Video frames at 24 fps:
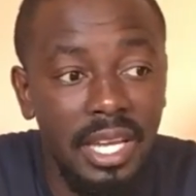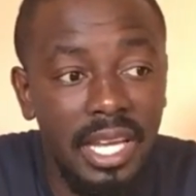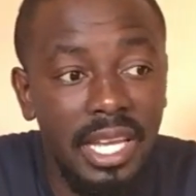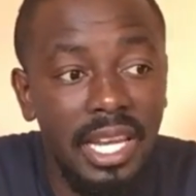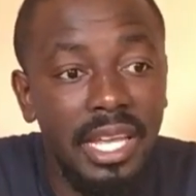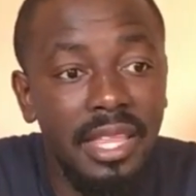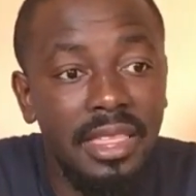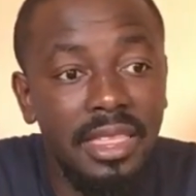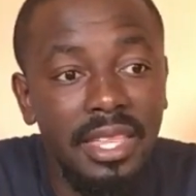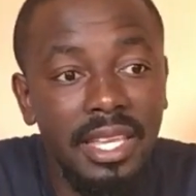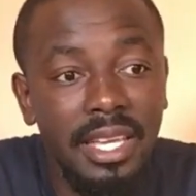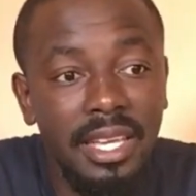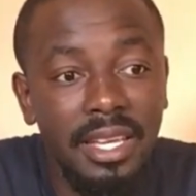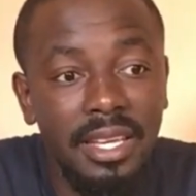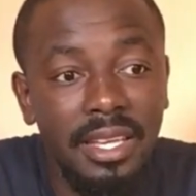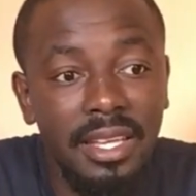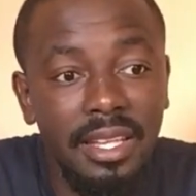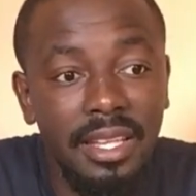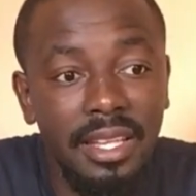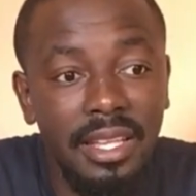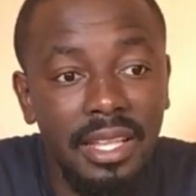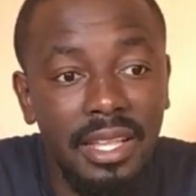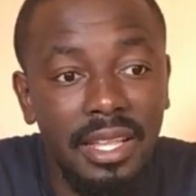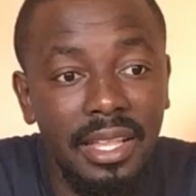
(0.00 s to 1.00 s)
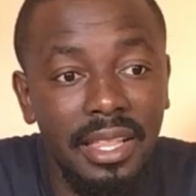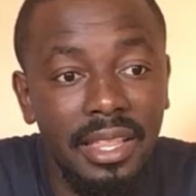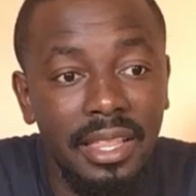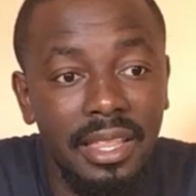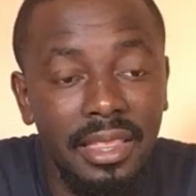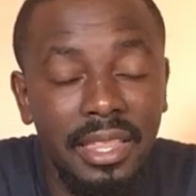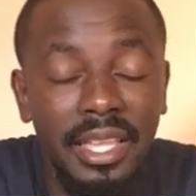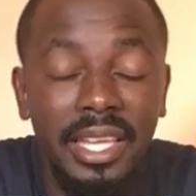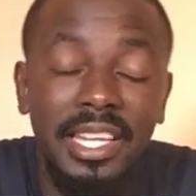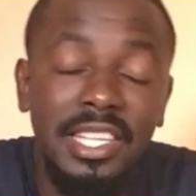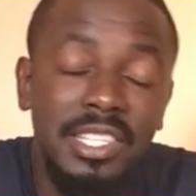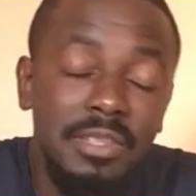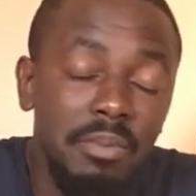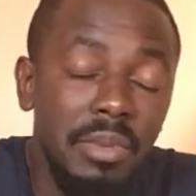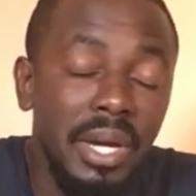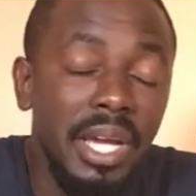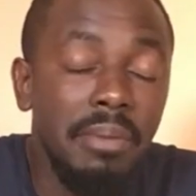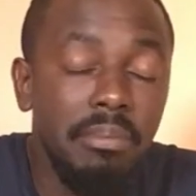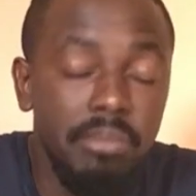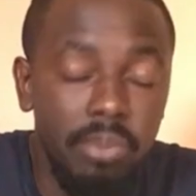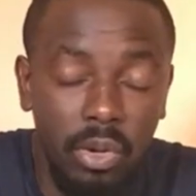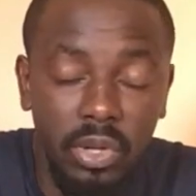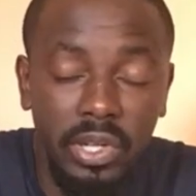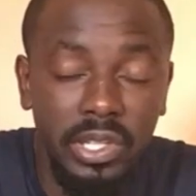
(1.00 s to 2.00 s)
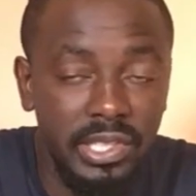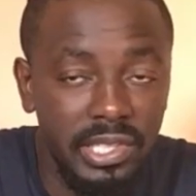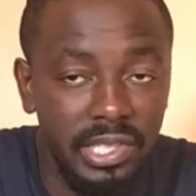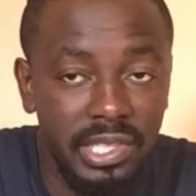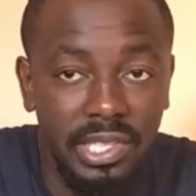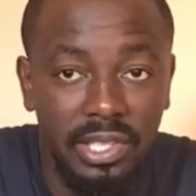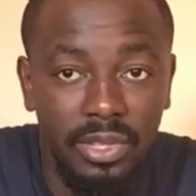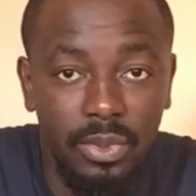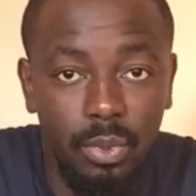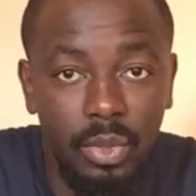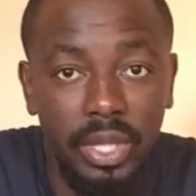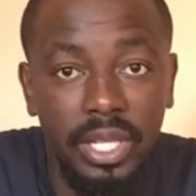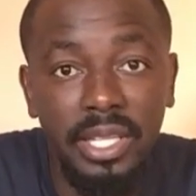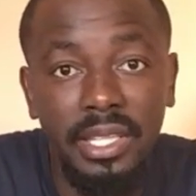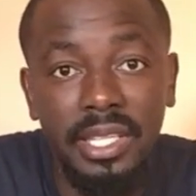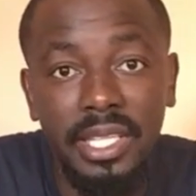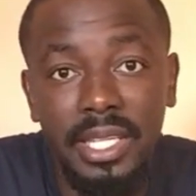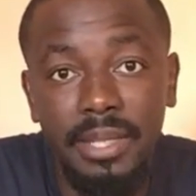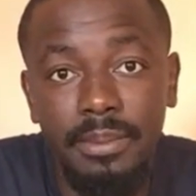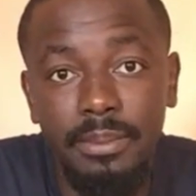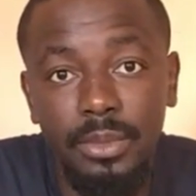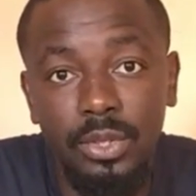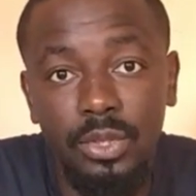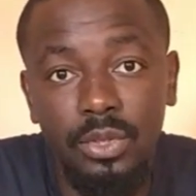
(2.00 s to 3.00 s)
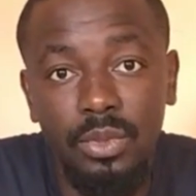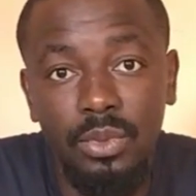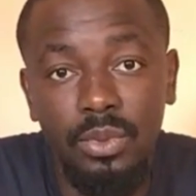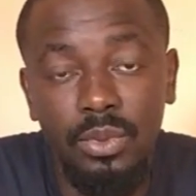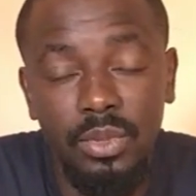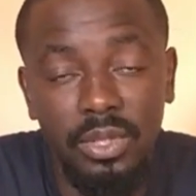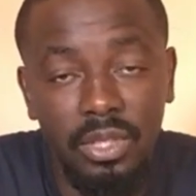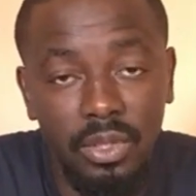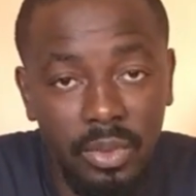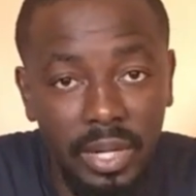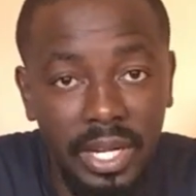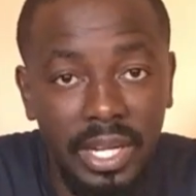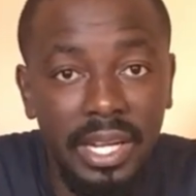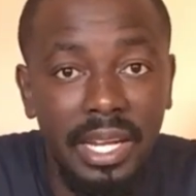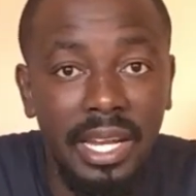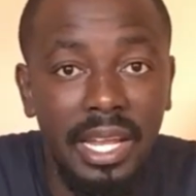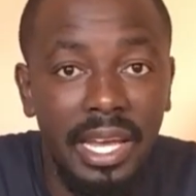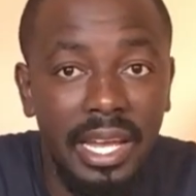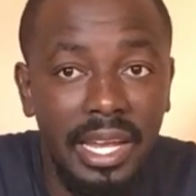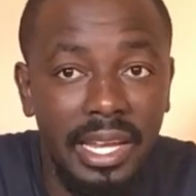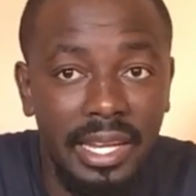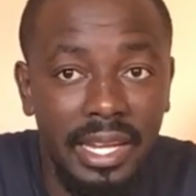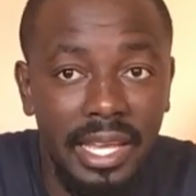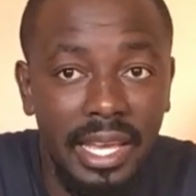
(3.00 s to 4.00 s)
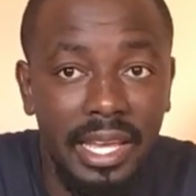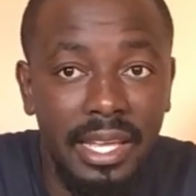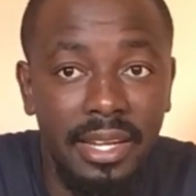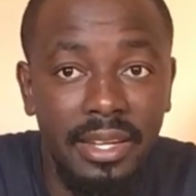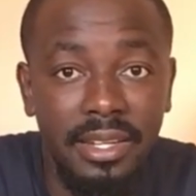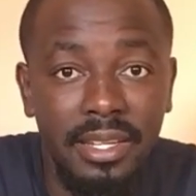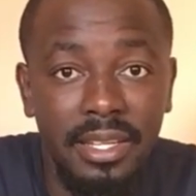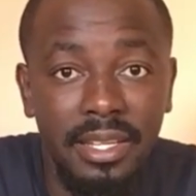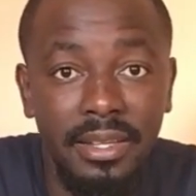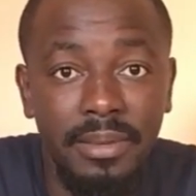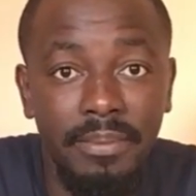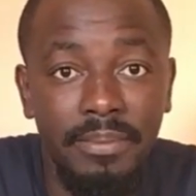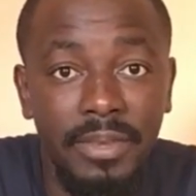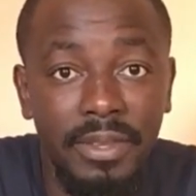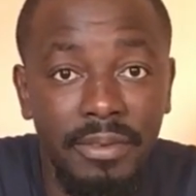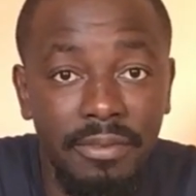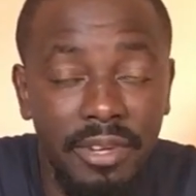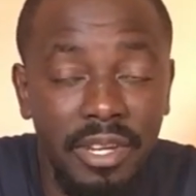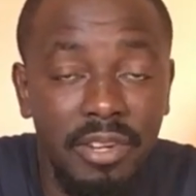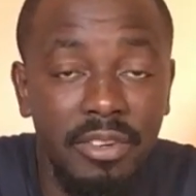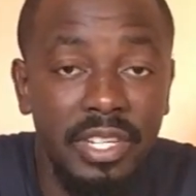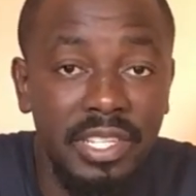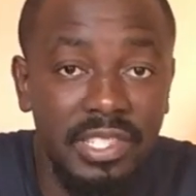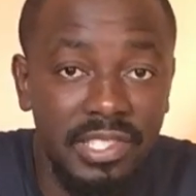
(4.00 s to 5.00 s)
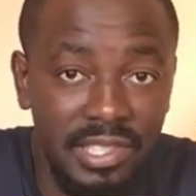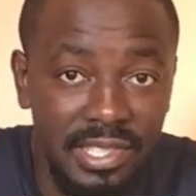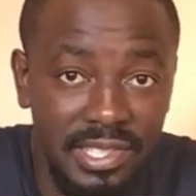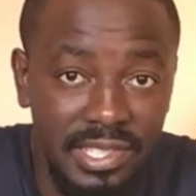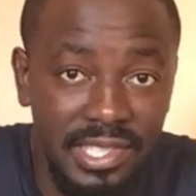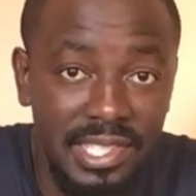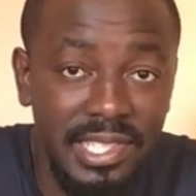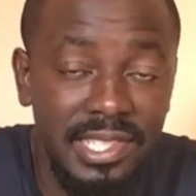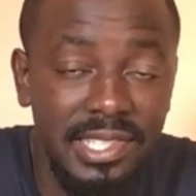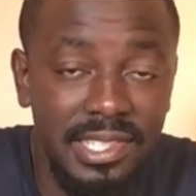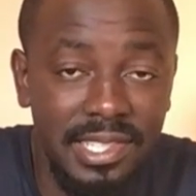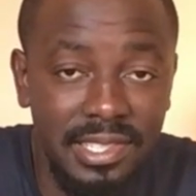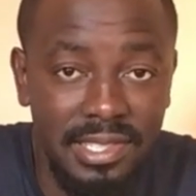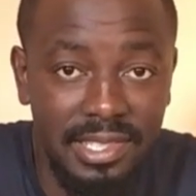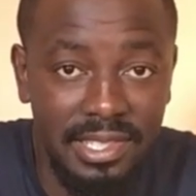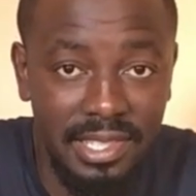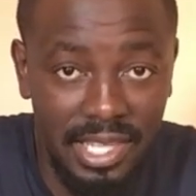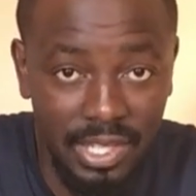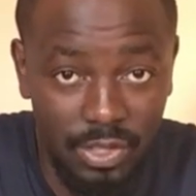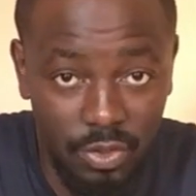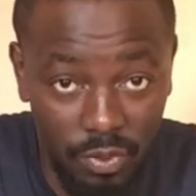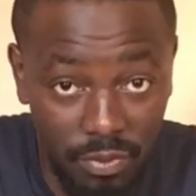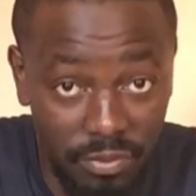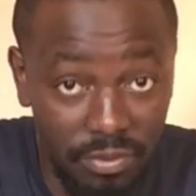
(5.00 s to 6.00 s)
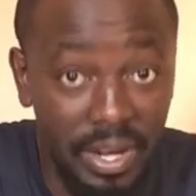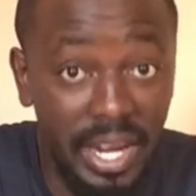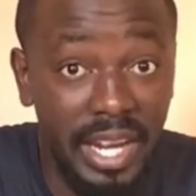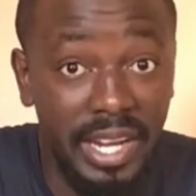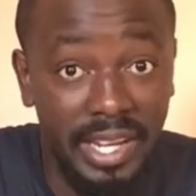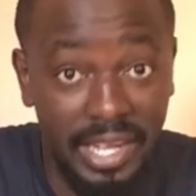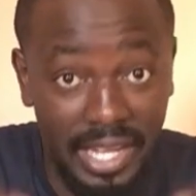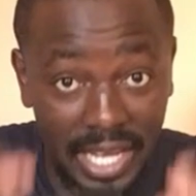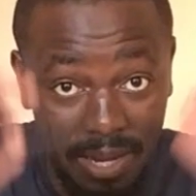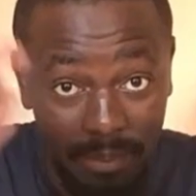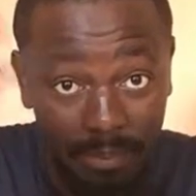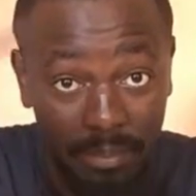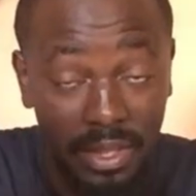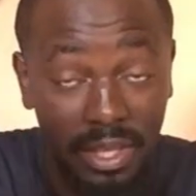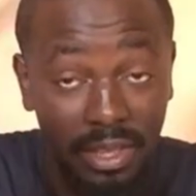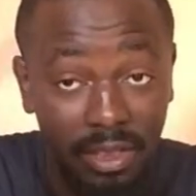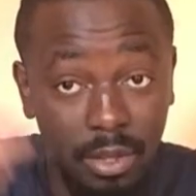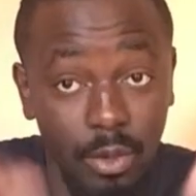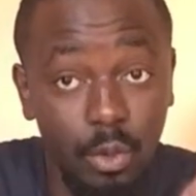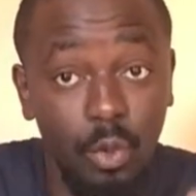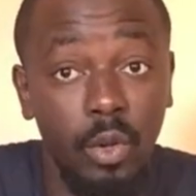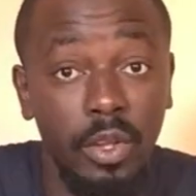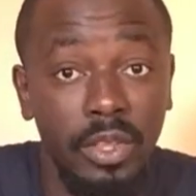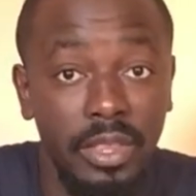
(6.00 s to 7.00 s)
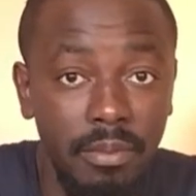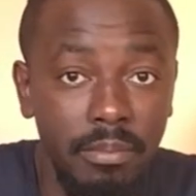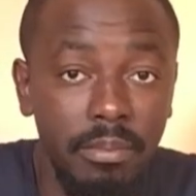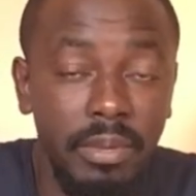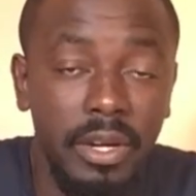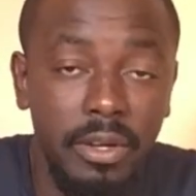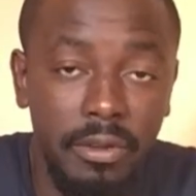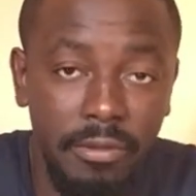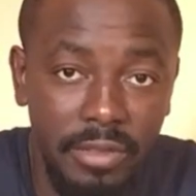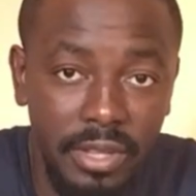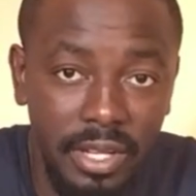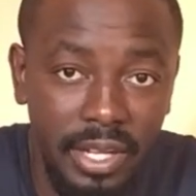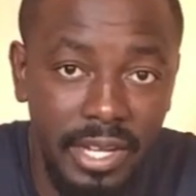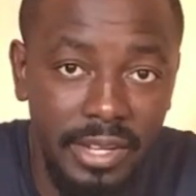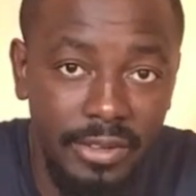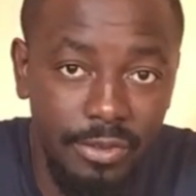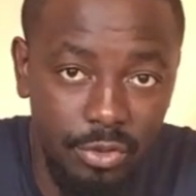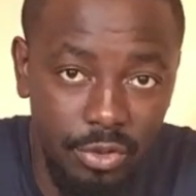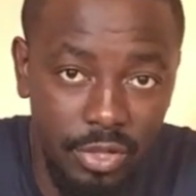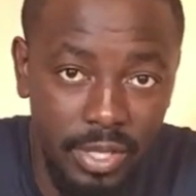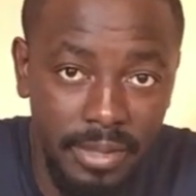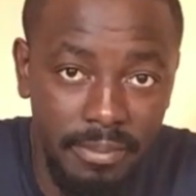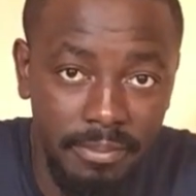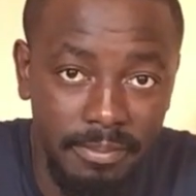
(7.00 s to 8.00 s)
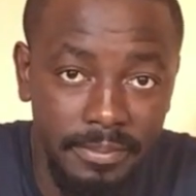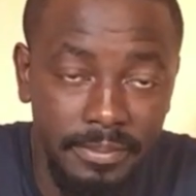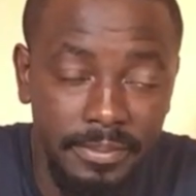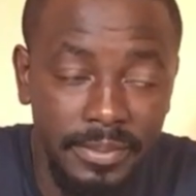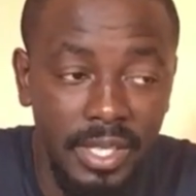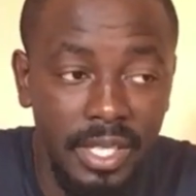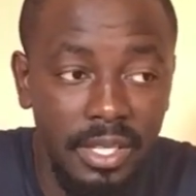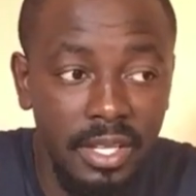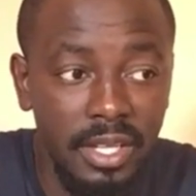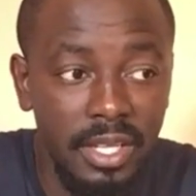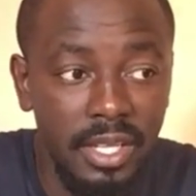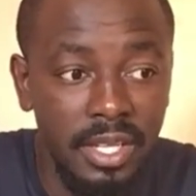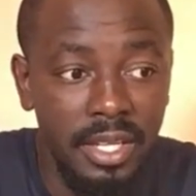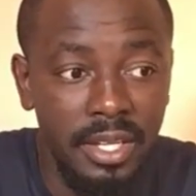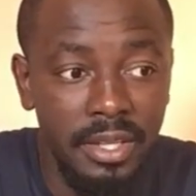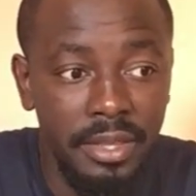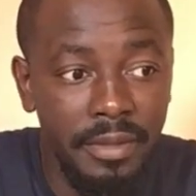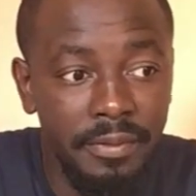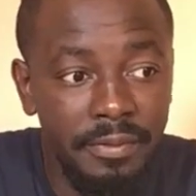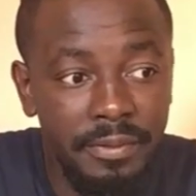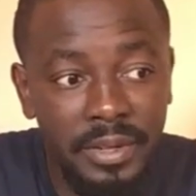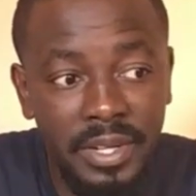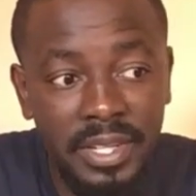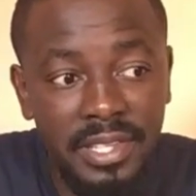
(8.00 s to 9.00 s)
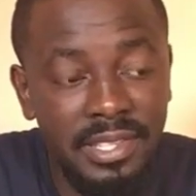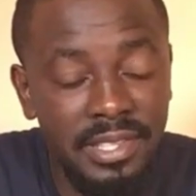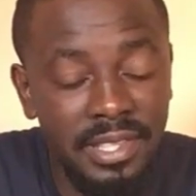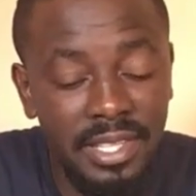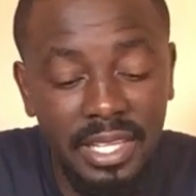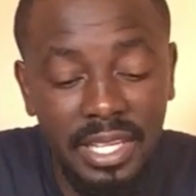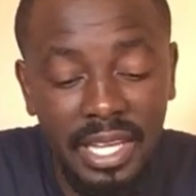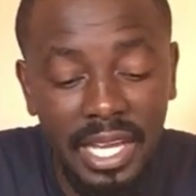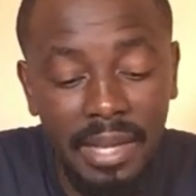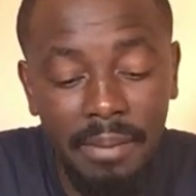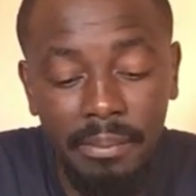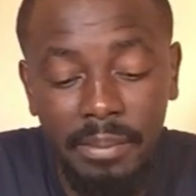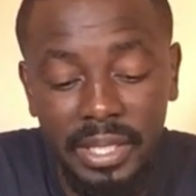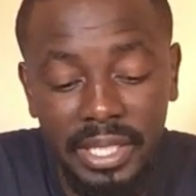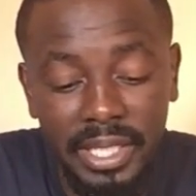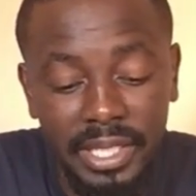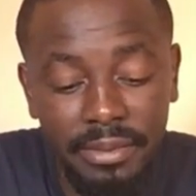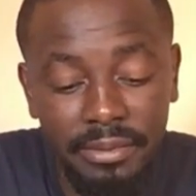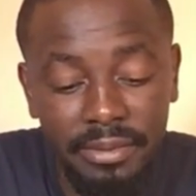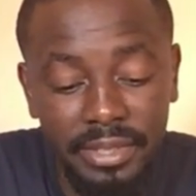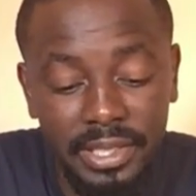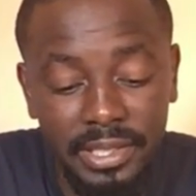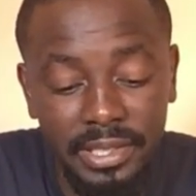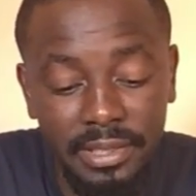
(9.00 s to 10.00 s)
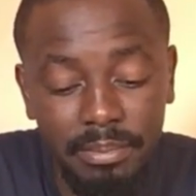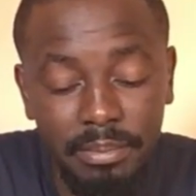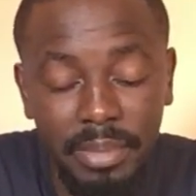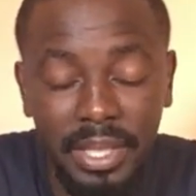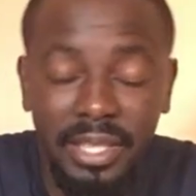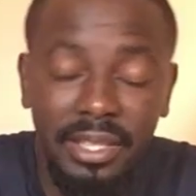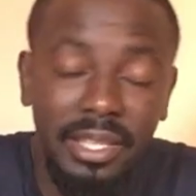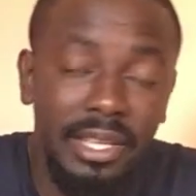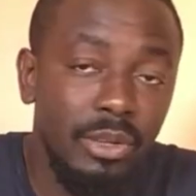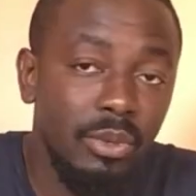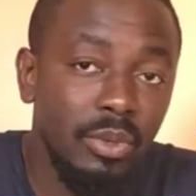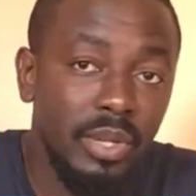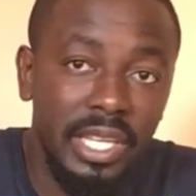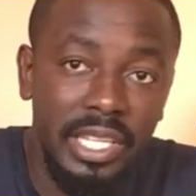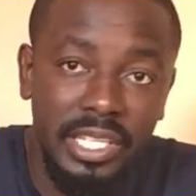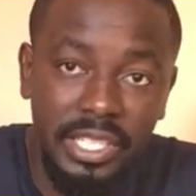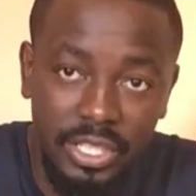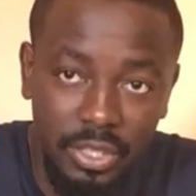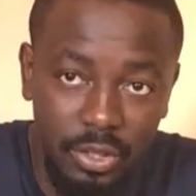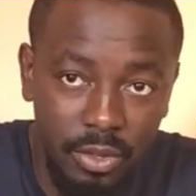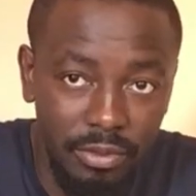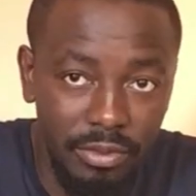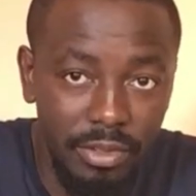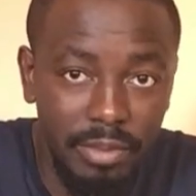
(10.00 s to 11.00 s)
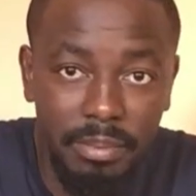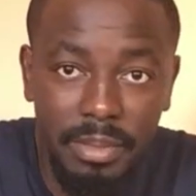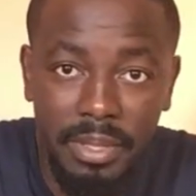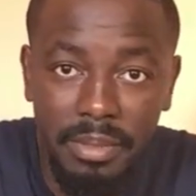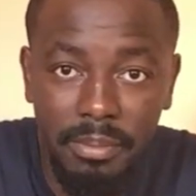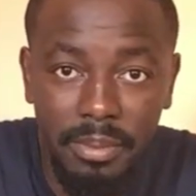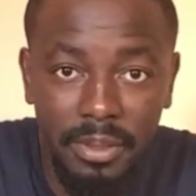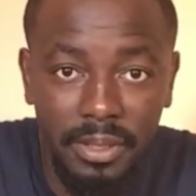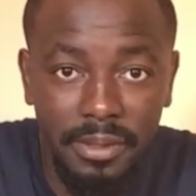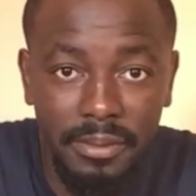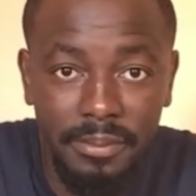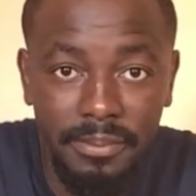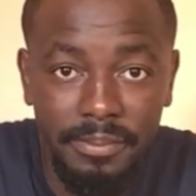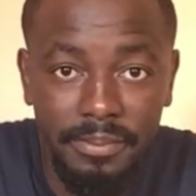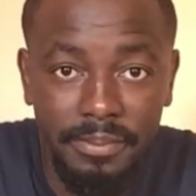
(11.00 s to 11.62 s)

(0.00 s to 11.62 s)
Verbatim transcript: And I think that is my policy when it comes to the red line and uh, the various diseases that you find up in the northern part of the country. The first thing I believe is better education of the people.